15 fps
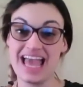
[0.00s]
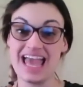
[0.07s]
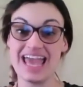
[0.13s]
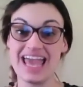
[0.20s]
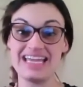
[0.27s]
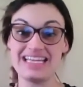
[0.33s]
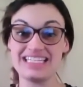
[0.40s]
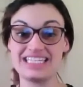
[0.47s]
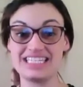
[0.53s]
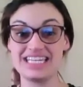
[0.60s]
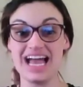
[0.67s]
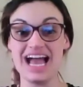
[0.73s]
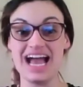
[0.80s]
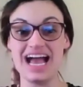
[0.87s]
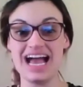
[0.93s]
H,
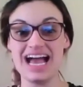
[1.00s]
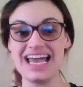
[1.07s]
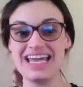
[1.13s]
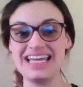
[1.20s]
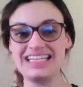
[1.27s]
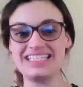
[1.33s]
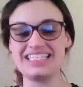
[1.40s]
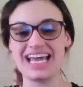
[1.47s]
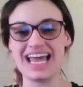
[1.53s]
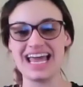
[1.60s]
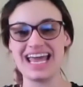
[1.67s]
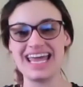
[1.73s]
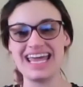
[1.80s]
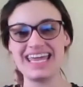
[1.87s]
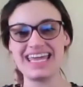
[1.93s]
I,
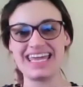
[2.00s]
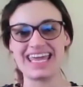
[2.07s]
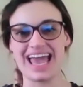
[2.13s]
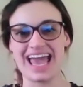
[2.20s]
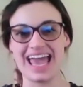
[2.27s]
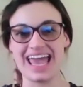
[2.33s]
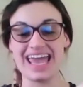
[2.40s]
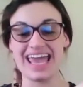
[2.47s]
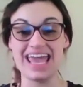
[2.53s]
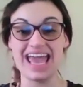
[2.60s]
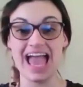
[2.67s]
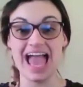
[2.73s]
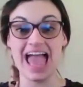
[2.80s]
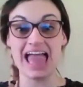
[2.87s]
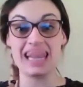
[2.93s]
J, K,
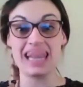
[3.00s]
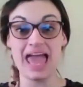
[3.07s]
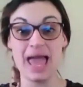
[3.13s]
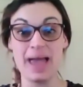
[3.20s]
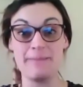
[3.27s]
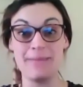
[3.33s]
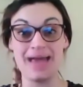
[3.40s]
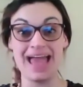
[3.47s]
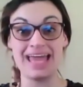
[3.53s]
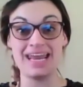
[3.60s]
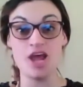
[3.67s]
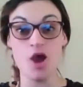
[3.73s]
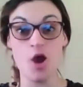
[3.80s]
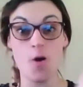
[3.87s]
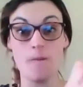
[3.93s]
L, M, N,
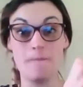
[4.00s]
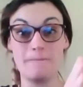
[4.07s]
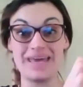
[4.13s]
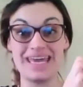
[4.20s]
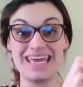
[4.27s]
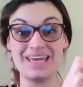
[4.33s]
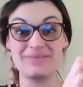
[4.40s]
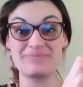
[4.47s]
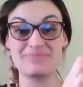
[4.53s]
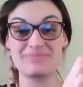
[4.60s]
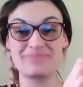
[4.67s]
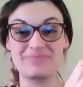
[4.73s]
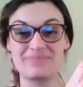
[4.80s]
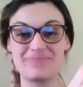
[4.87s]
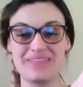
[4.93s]
O, P,
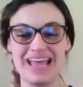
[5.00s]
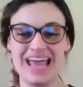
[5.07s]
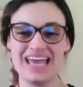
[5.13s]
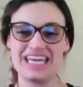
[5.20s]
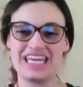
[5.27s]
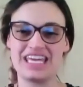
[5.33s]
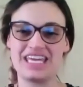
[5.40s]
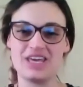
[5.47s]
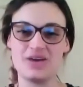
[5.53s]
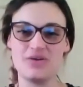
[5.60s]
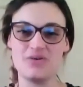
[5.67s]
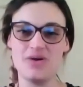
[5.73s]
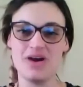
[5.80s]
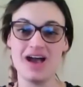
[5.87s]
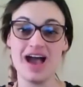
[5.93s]

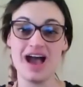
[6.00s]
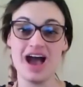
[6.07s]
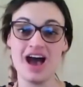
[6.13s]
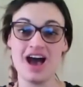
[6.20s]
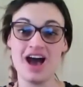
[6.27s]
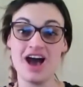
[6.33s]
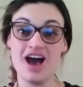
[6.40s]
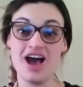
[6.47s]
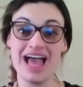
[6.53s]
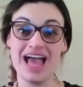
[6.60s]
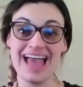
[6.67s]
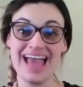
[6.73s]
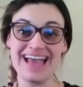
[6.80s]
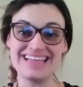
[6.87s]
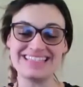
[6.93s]
Q, R,
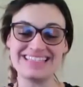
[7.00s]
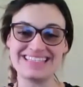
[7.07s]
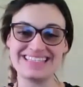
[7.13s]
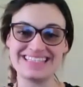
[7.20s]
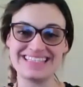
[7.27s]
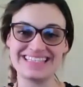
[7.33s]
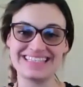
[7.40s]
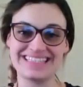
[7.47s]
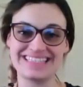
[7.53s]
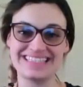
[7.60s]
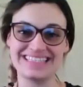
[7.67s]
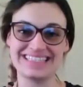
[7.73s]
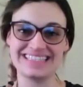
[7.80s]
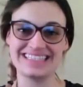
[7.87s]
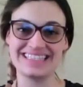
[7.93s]
S
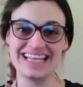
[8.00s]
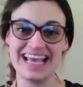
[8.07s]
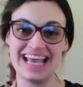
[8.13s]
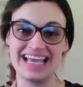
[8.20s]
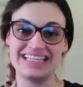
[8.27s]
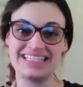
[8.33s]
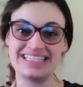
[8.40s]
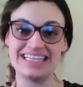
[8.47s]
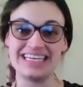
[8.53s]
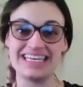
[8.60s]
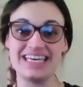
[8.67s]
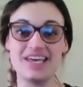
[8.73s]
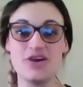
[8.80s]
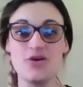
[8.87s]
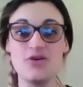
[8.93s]

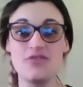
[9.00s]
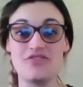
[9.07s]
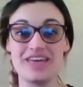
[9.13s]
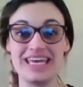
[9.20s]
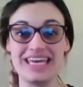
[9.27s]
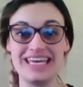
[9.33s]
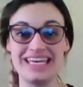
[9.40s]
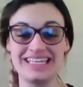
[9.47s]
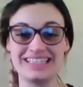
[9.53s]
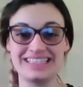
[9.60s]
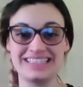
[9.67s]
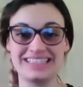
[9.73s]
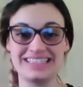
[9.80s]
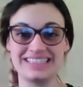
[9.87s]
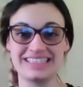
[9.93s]
T U V
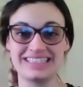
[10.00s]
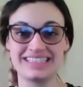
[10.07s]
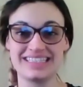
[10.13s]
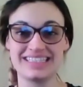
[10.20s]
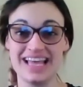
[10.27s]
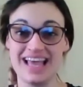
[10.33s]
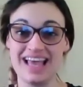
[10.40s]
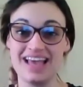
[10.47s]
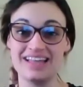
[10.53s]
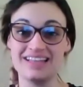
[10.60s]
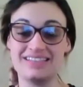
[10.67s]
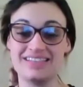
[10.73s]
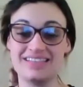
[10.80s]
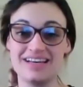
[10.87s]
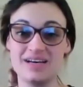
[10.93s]

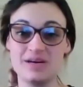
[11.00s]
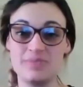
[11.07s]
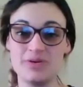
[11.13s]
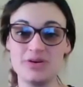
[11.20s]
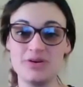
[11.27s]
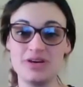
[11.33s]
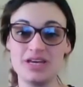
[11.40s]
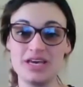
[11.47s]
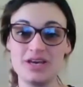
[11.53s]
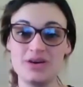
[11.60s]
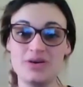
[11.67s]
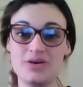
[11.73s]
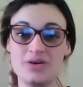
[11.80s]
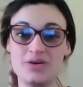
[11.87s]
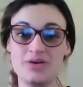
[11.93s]

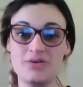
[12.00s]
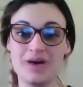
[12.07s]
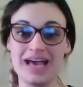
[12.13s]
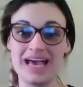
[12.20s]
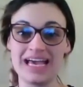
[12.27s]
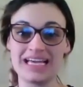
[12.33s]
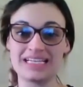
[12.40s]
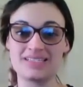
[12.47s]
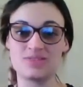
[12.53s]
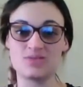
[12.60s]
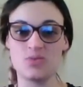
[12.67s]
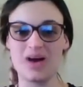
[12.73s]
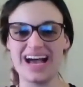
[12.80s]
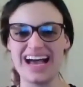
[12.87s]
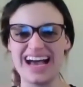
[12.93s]
W
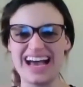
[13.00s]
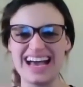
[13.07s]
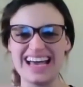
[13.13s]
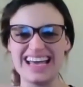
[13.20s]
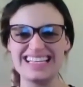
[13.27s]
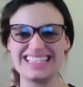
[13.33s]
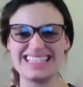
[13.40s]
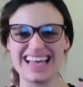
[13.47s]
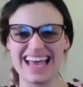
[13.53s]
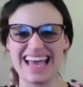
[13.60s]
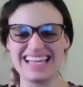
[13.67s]
X Y Z.